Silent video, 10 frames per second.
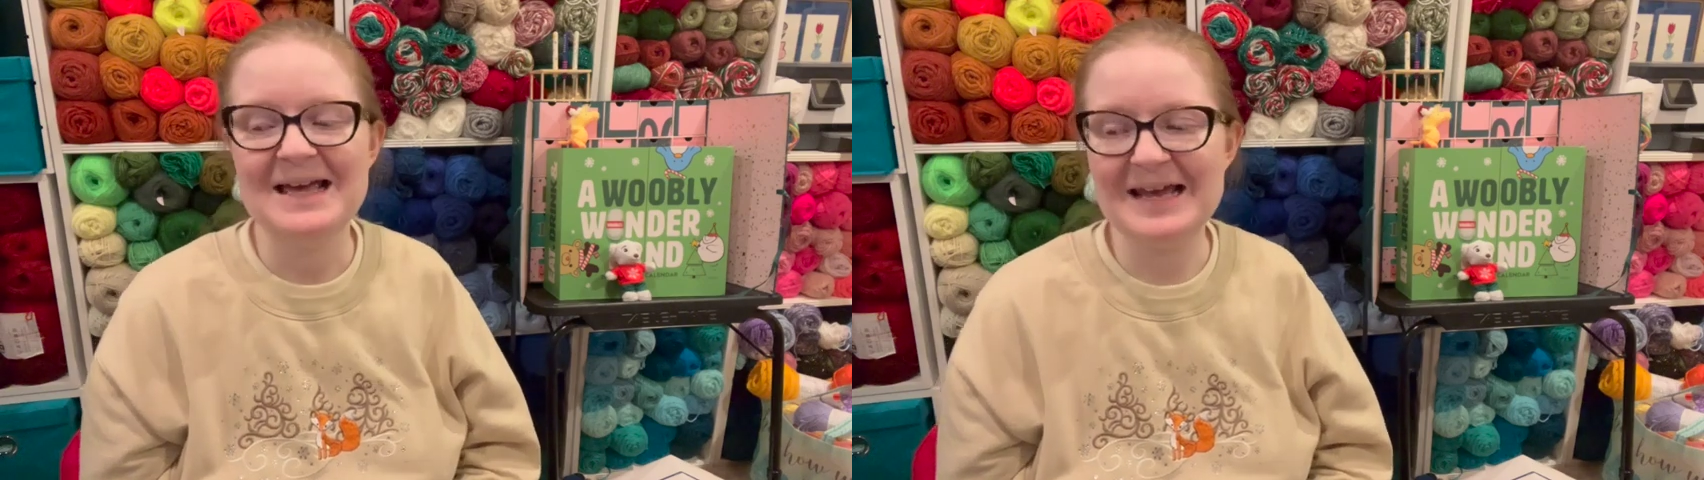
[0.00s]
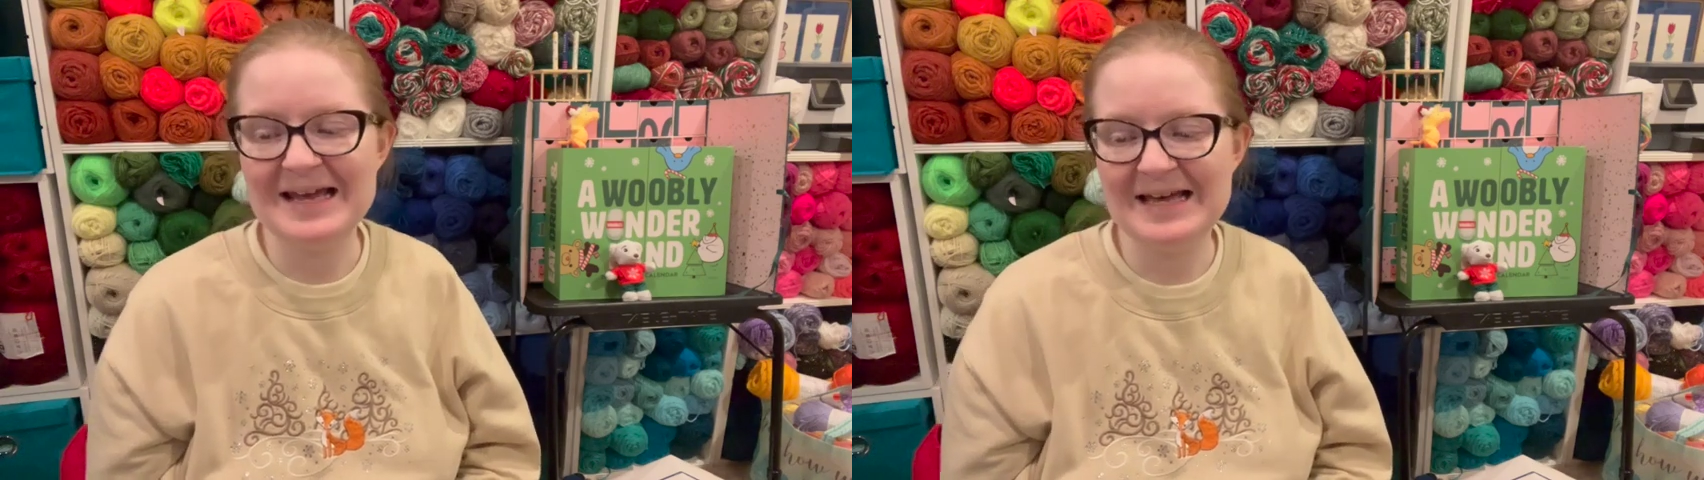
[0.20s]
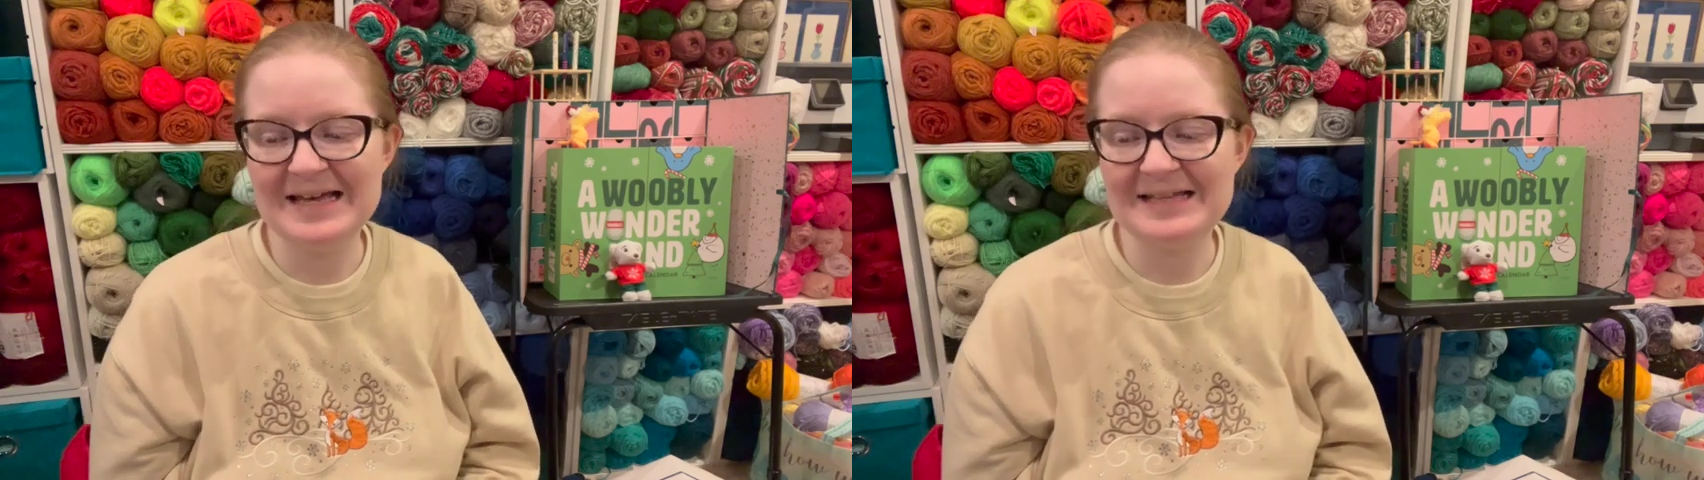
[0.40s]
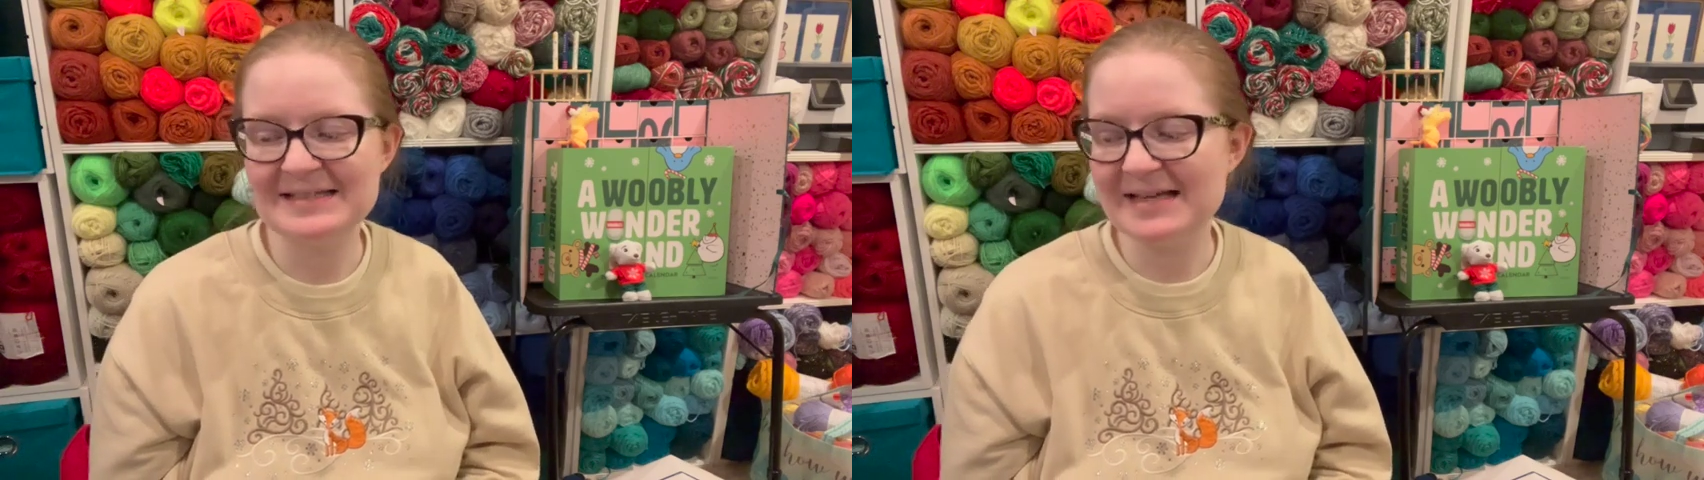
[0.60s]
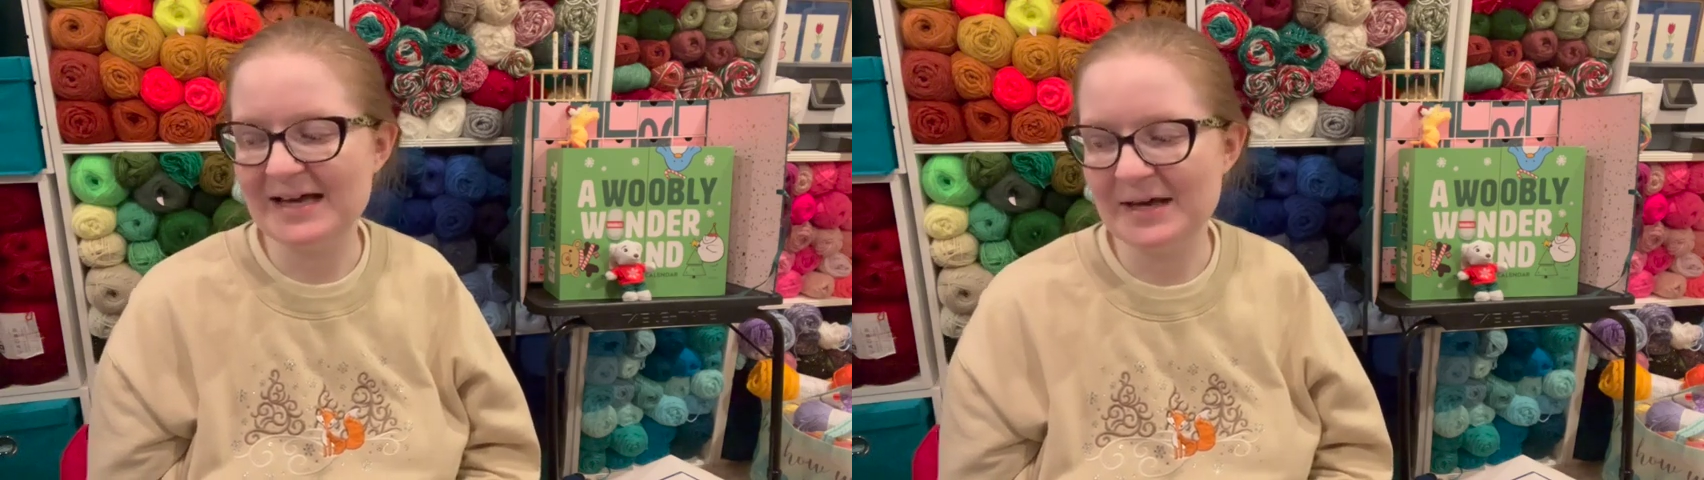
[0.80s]
And
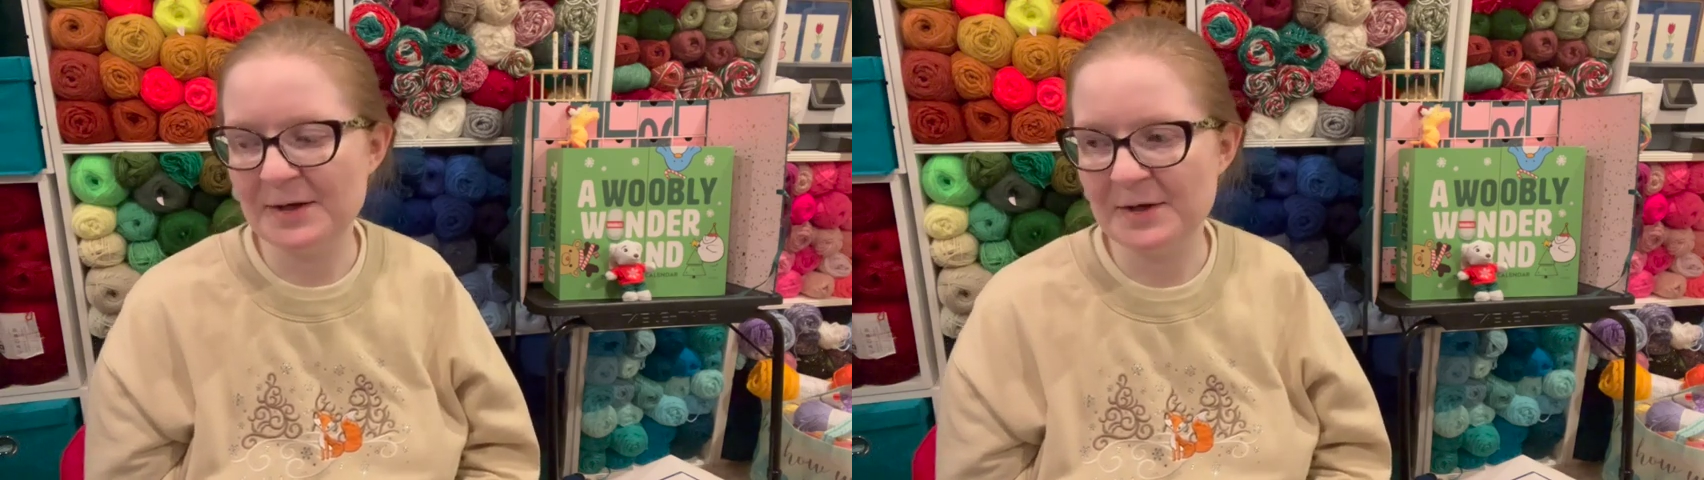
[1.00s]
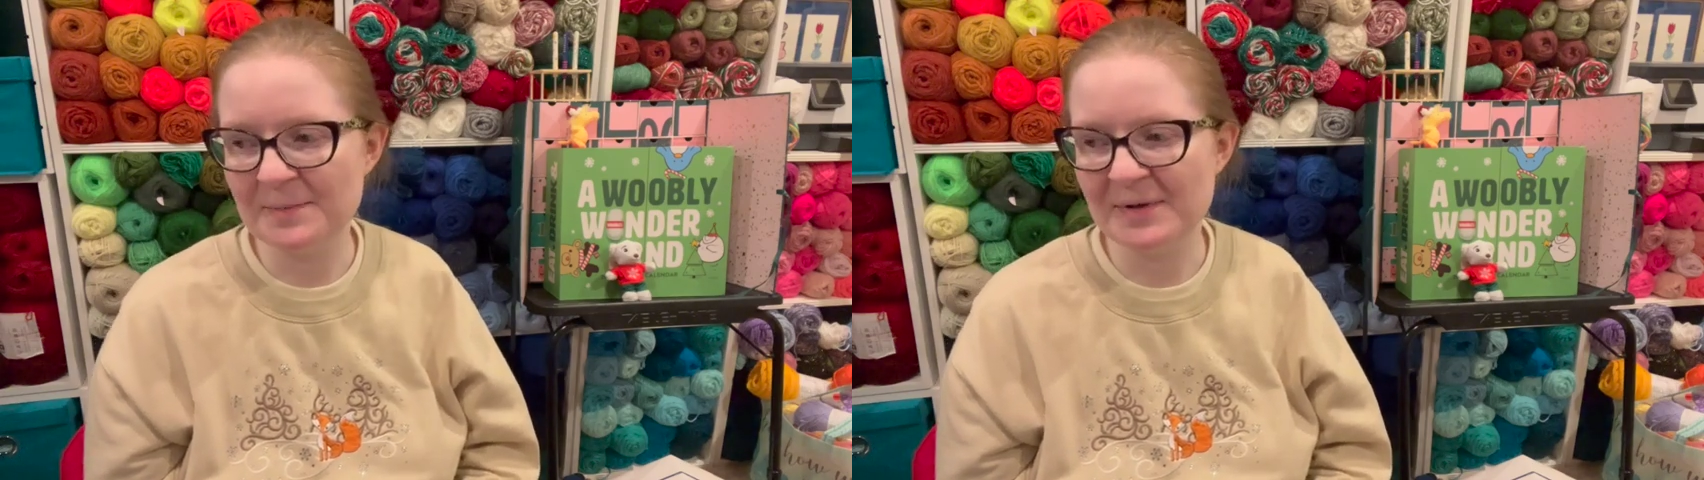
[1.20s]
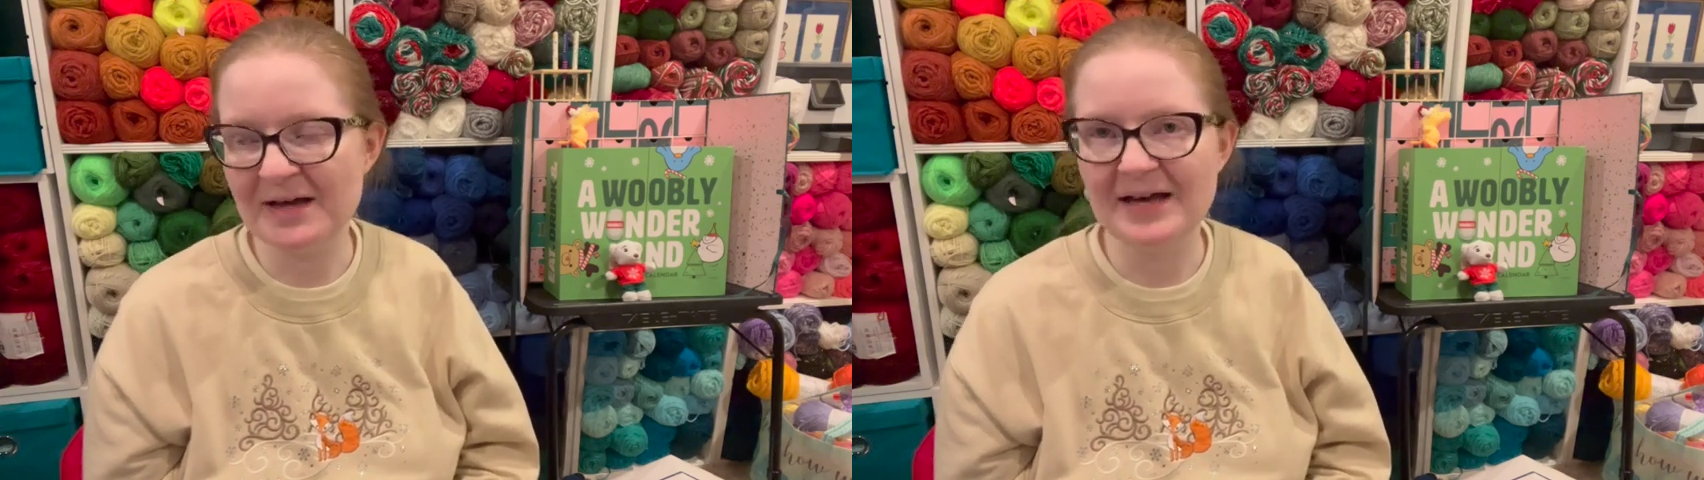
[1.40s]
um,